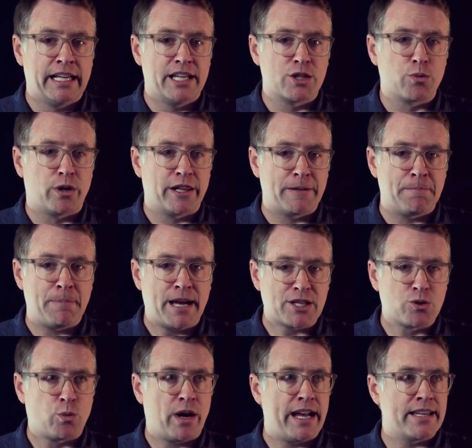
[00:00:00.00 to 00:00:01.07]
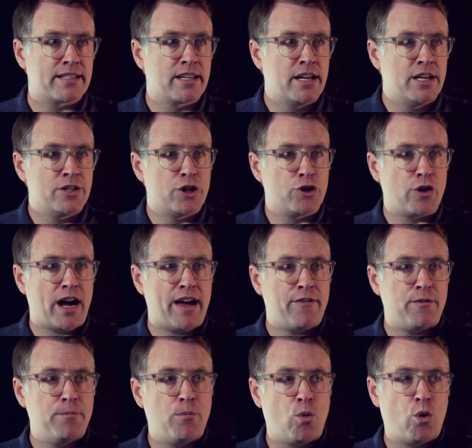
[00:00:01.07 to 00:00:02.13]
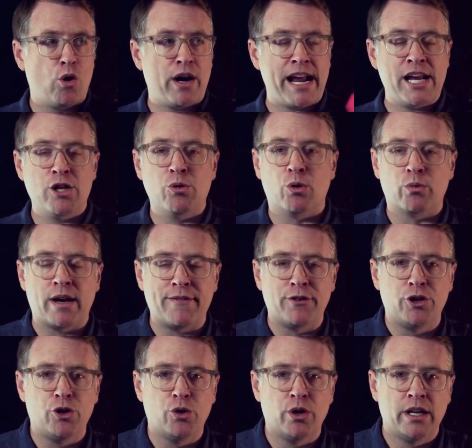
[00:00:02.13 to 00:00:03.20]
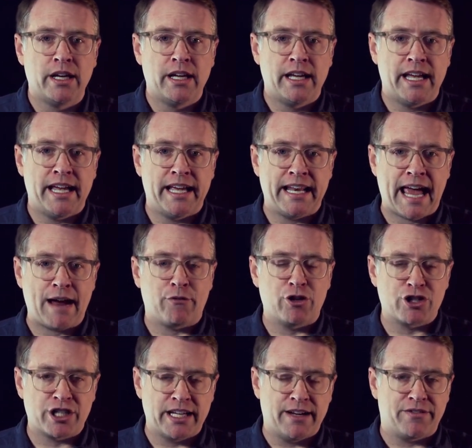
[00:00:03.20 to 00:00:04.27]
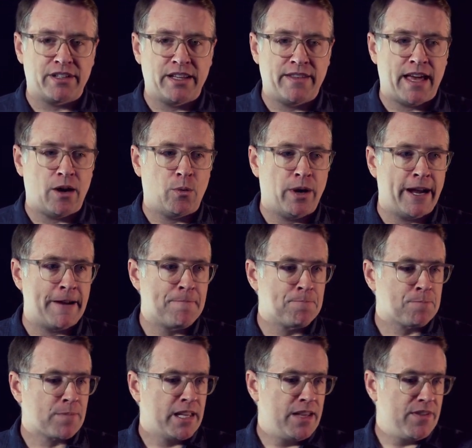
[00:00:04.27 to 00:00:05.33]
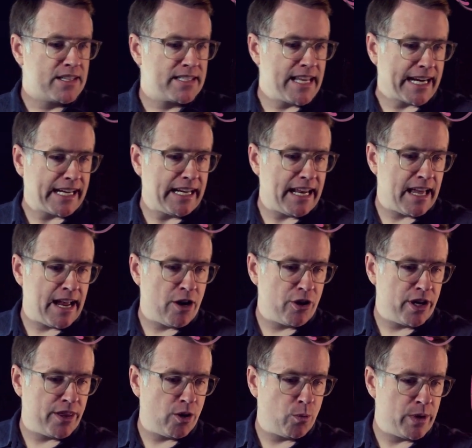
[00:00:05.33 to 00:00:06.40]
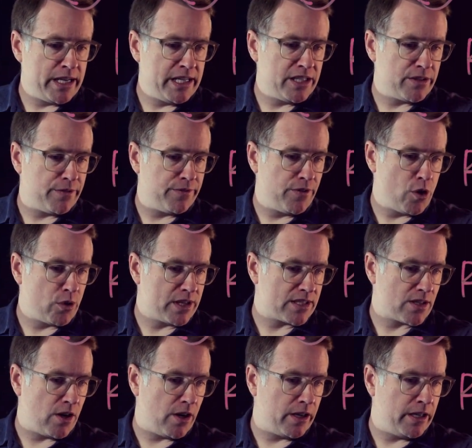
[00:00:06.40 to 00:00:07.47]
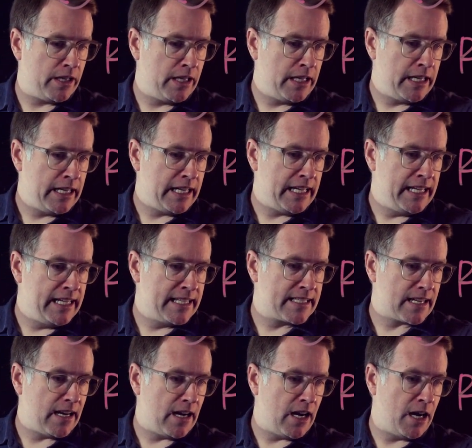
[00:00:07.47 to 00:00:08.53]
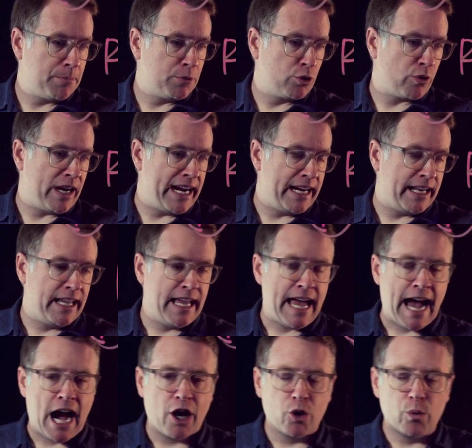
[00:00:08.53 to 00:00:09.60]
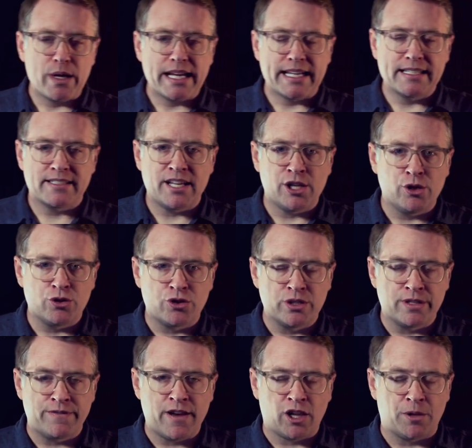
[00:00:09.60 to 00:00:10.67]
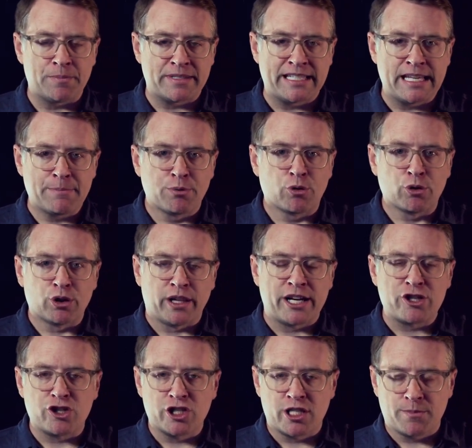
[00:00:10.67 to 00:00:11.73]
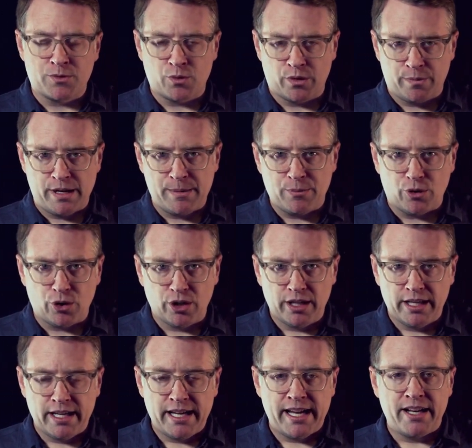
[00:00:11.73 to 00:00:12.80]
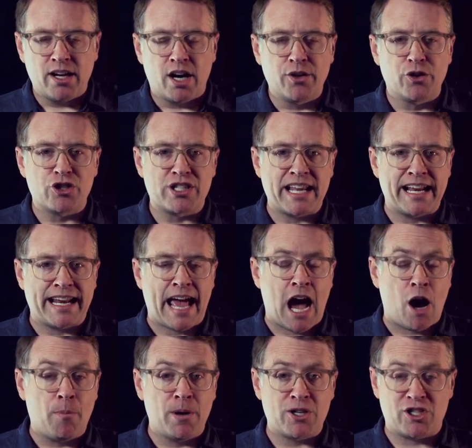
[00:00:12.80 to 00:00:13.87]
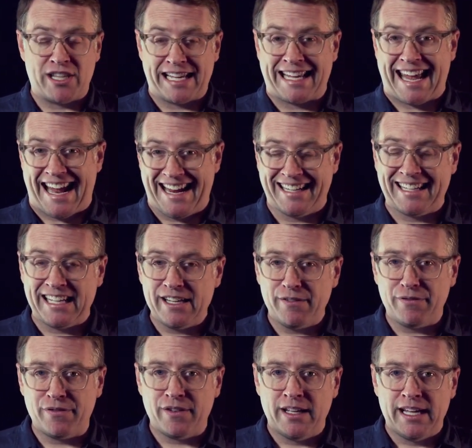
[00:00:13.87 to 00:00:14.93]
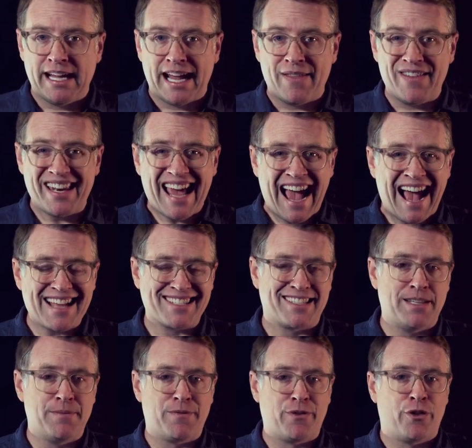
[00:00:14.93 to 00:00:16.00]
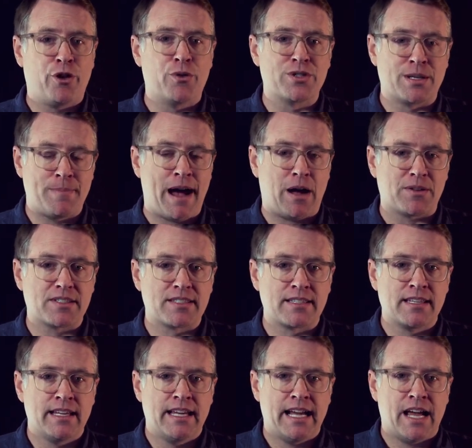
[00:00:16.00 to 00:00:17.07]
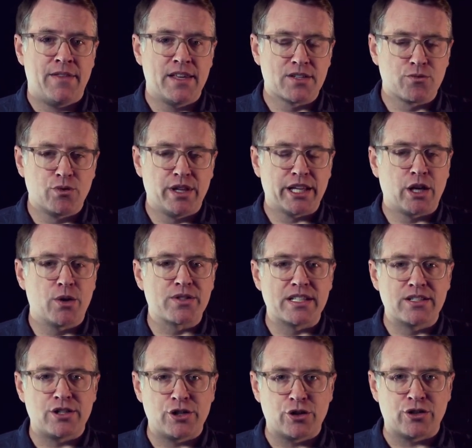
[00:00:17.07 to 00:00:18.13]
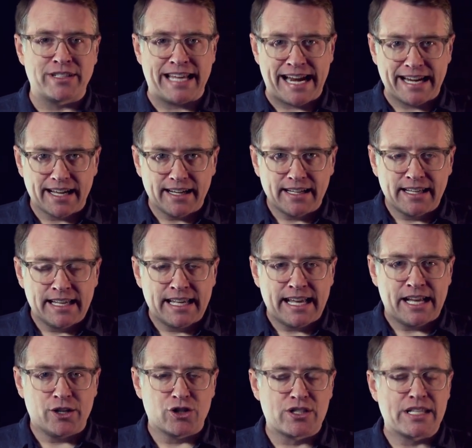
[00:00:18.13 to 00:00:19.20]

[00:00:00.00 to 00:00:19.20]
is one of the best ways to drive more annual revenue and average gift in that way. The second area that we need to focus on is upgrade. How do we continue to develop deeper relationships with people and understand how much they can give, and then ask them for those amounts? And this really goes into your data and your